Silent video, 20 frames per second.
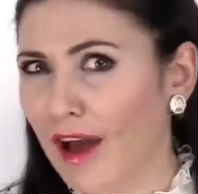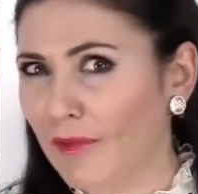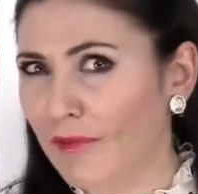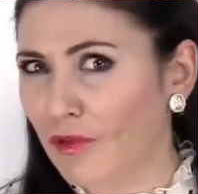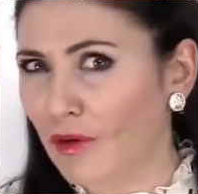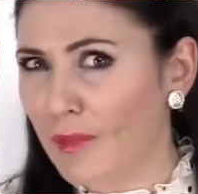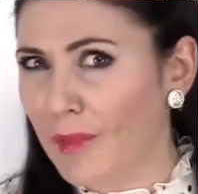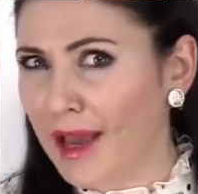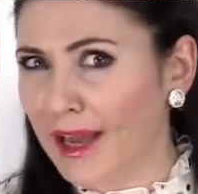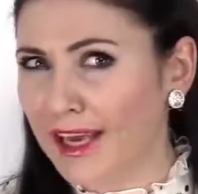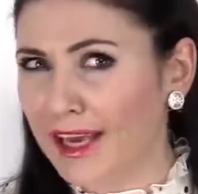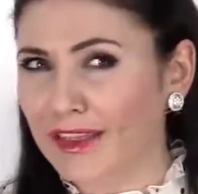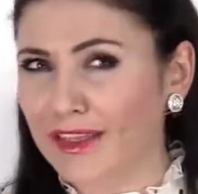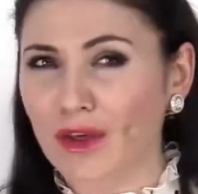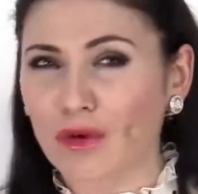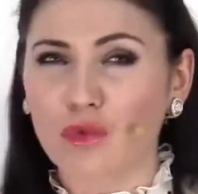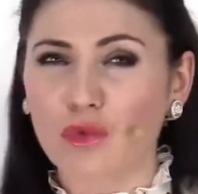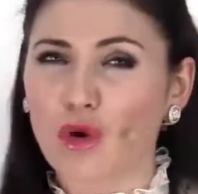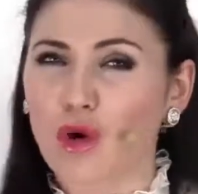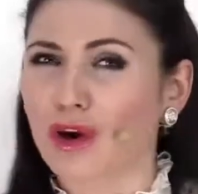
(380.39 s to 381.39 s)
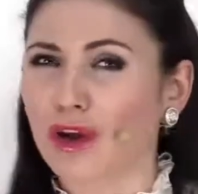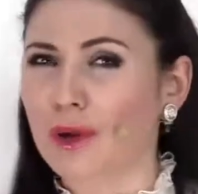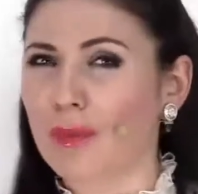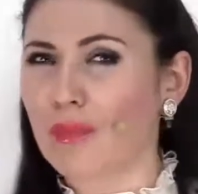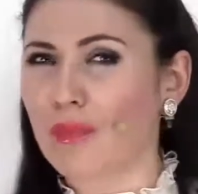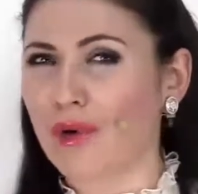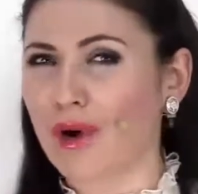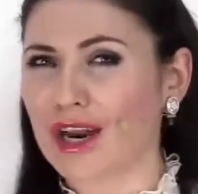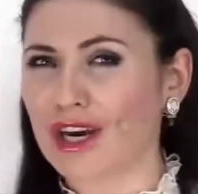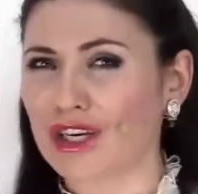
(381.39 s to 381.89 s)
up for making the wrong
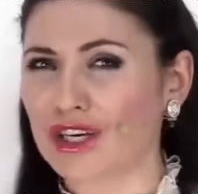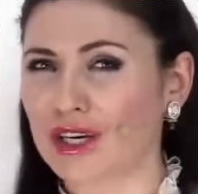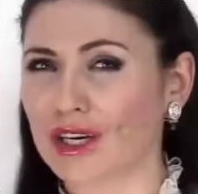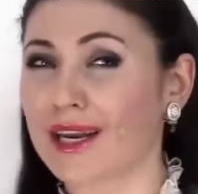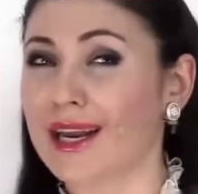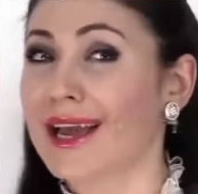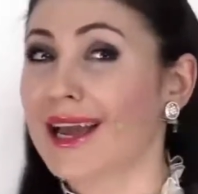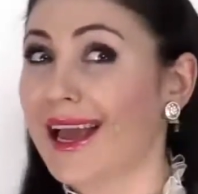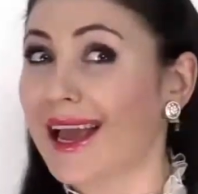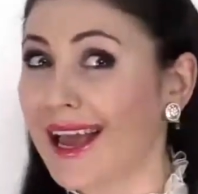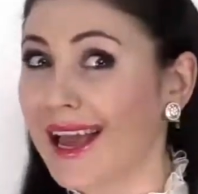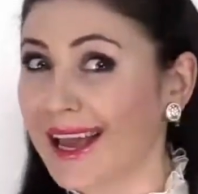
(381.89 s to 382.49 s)
impression,